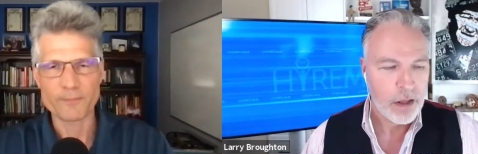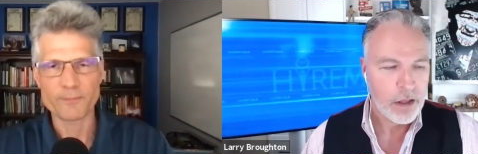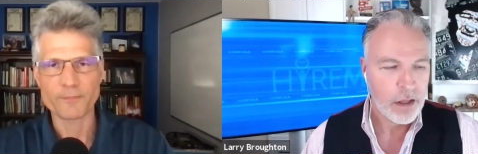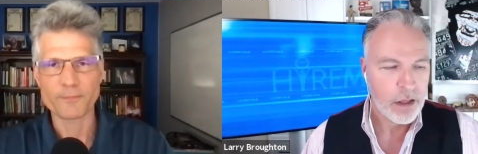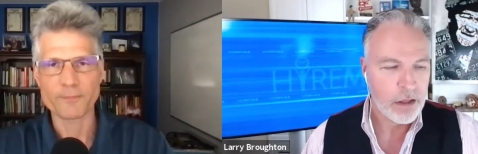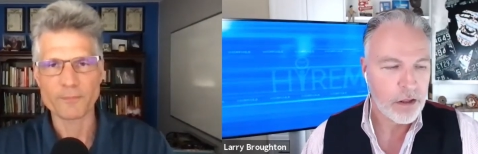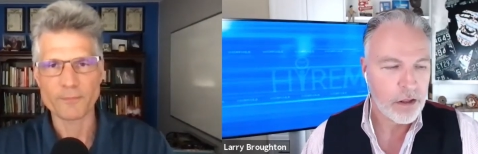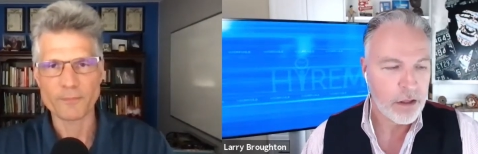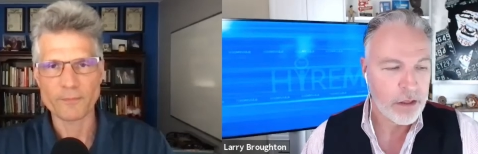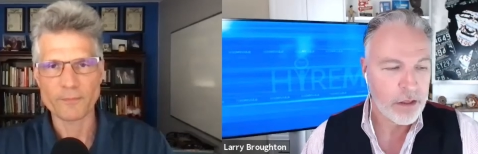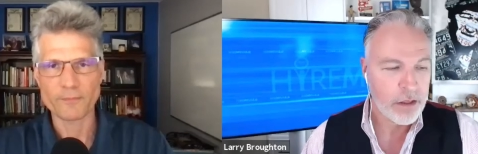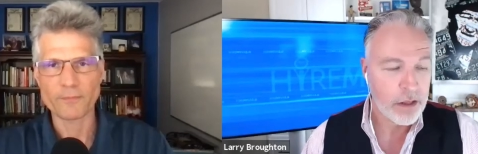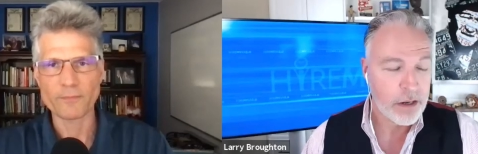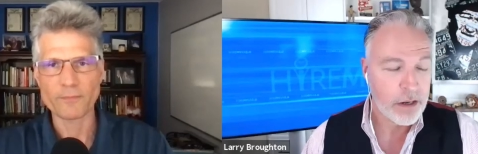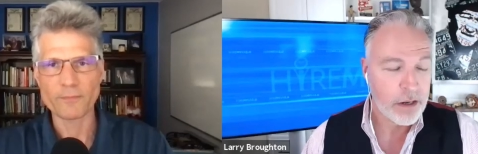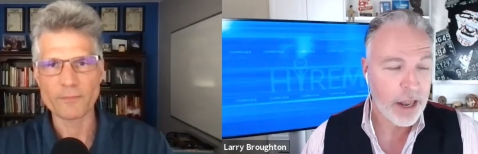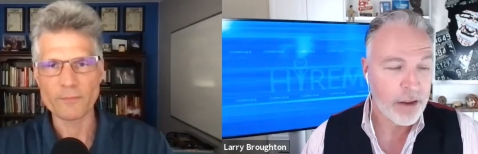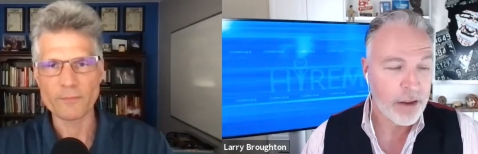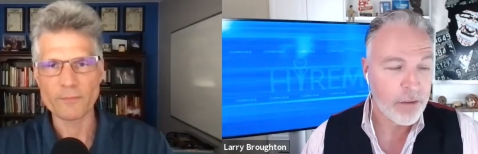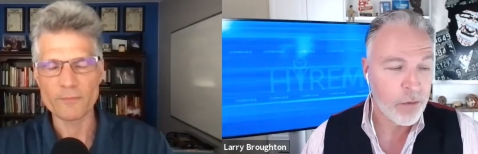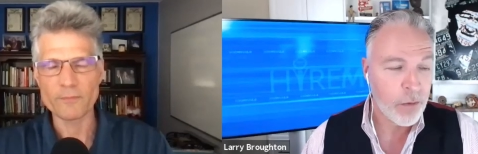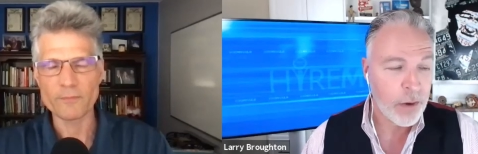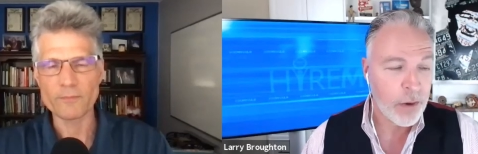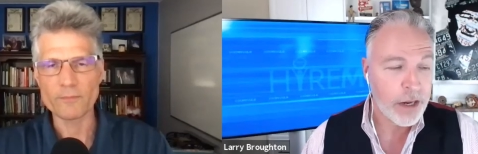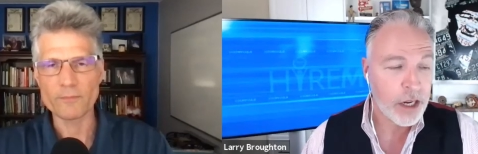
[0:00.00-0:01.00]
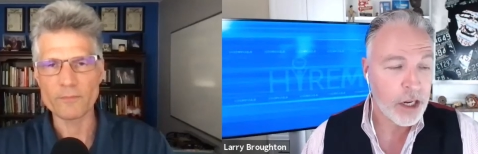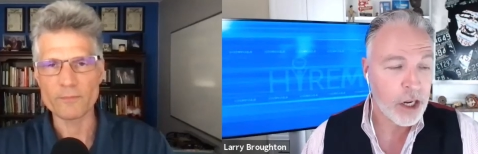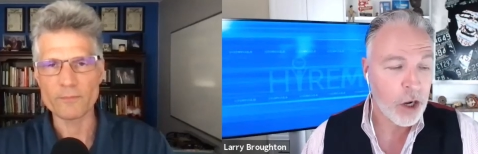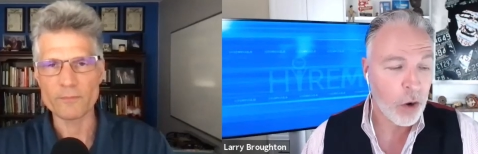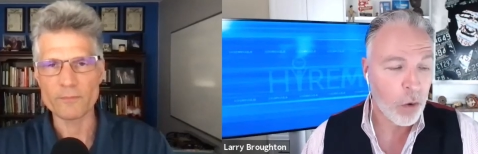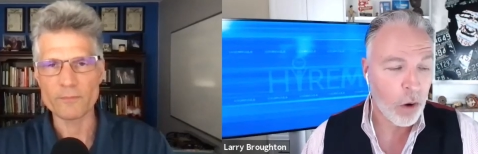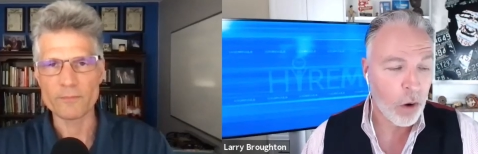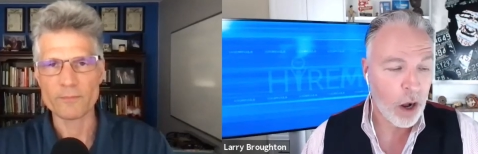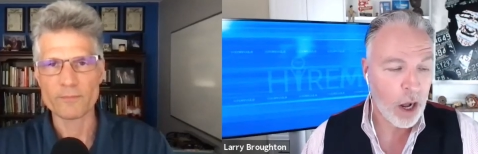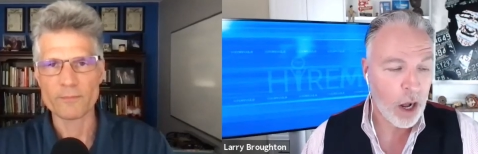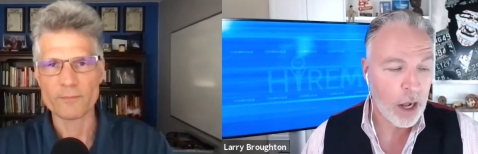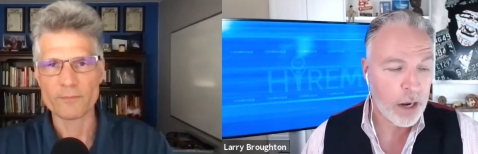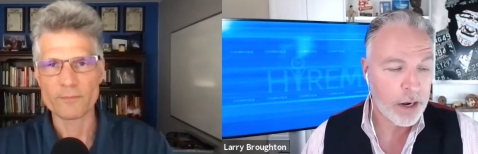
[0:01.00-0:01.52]
Speaker 1: Listen, Dave, we could go
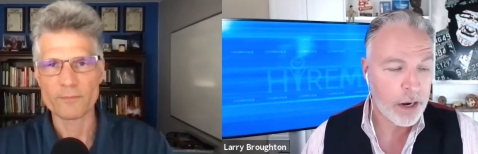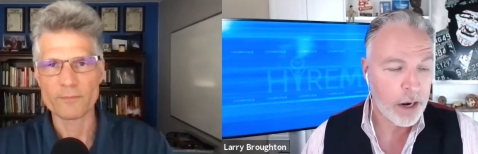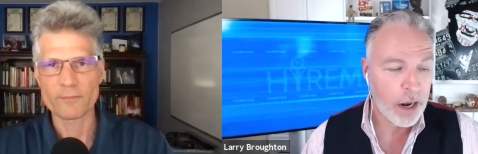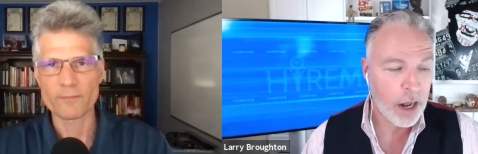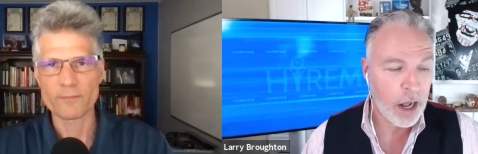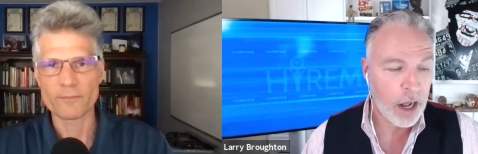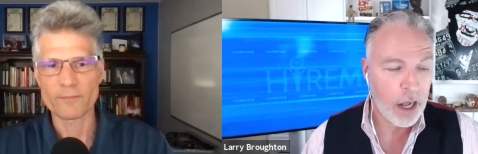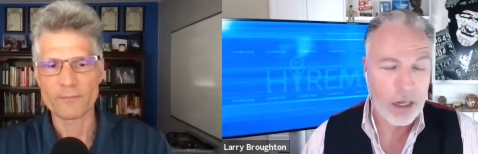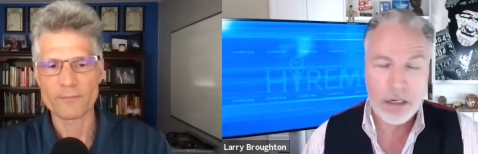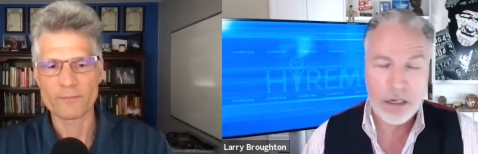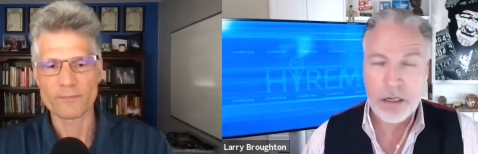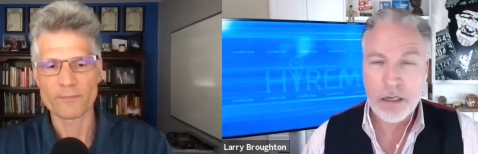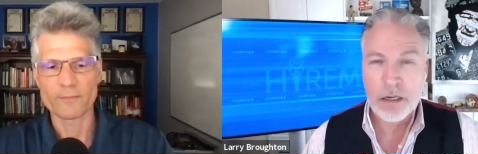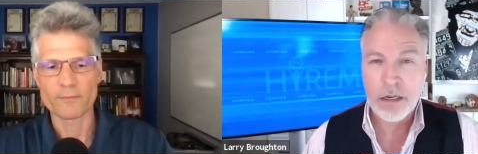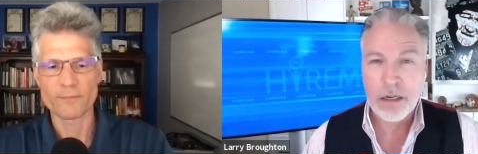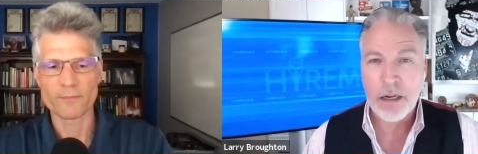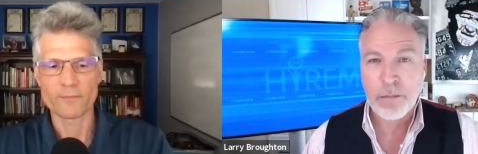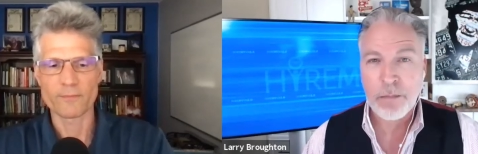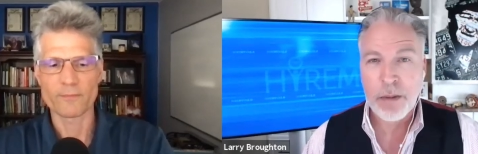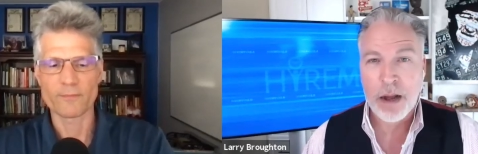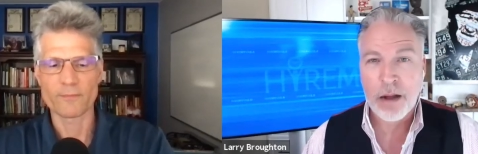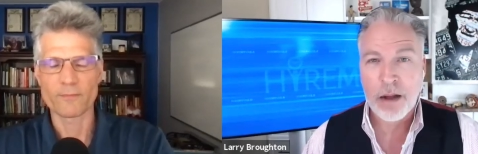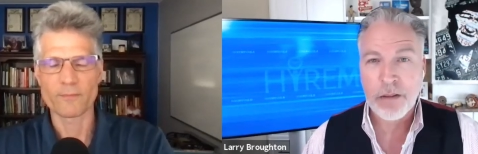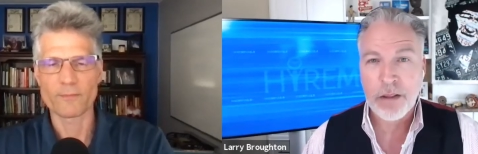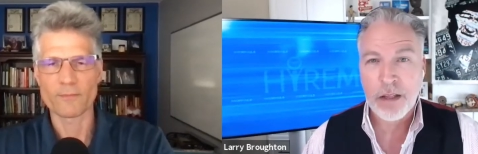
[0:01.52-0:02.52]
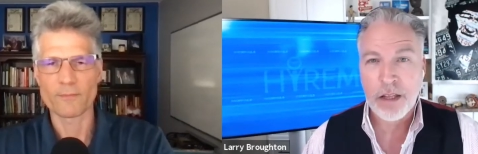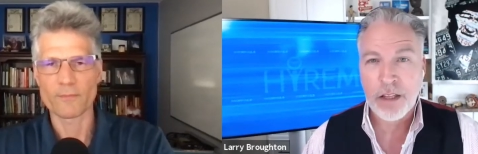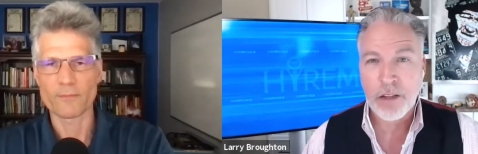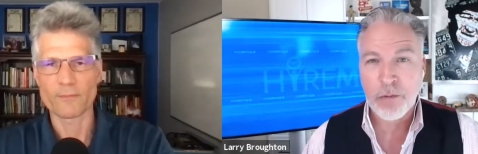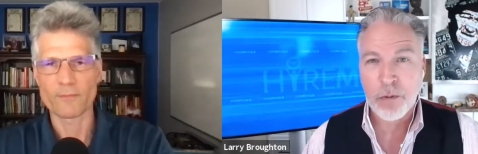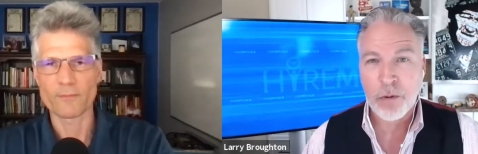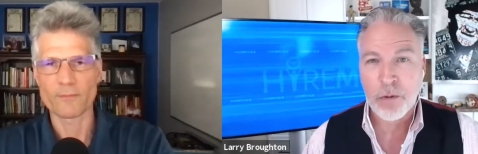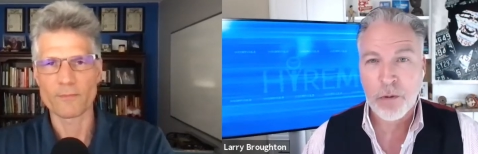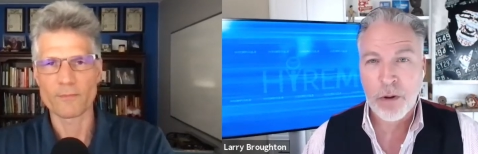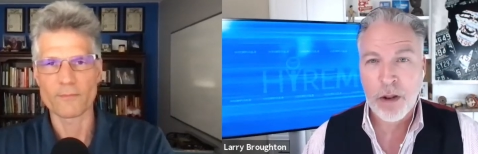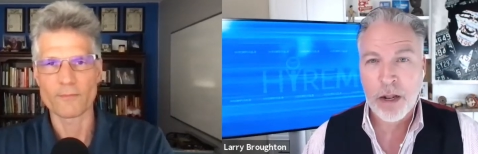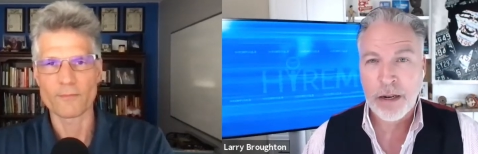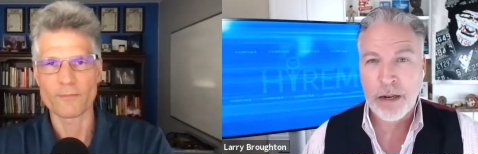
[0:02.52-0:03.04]
on and on about this,
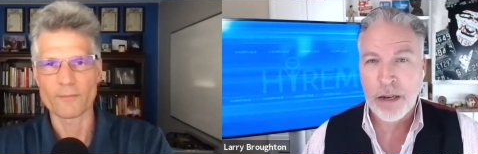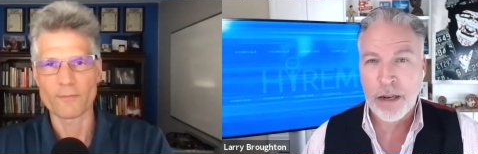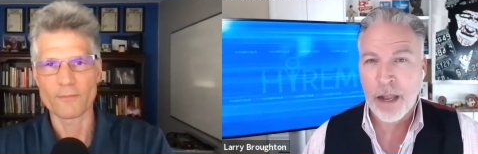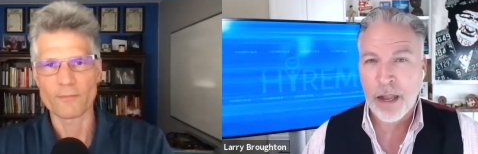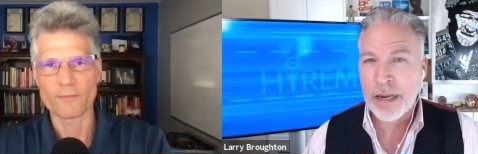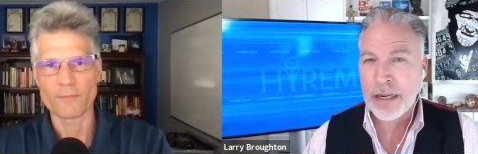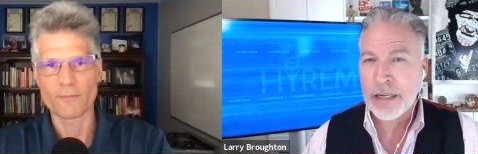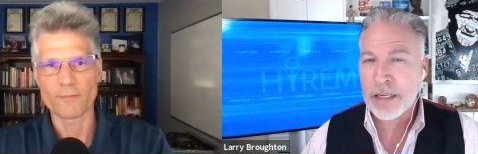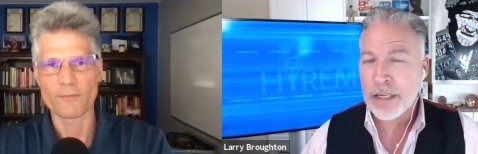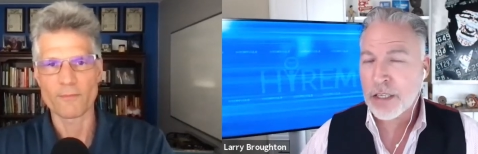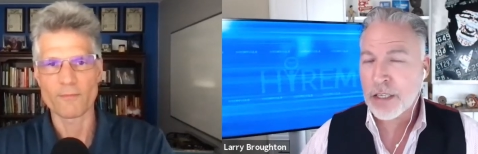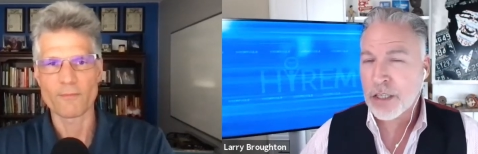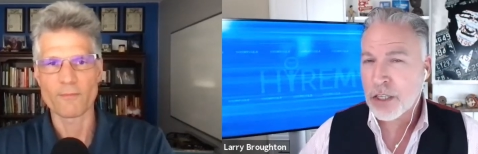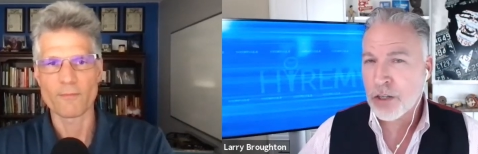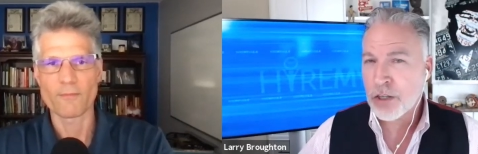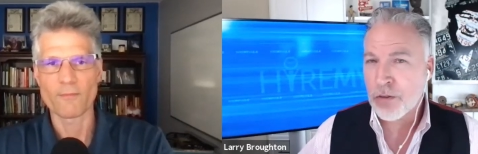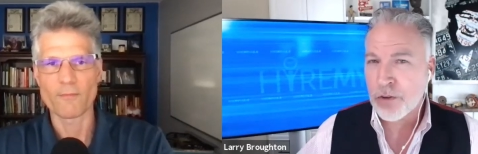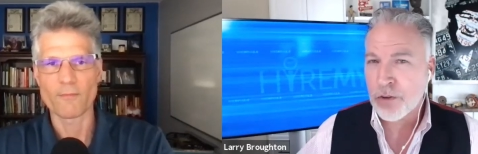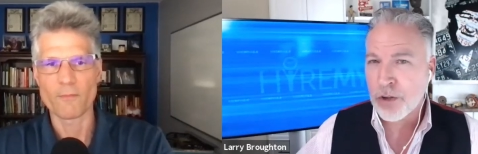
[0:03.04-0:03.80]
but what I'd like to do,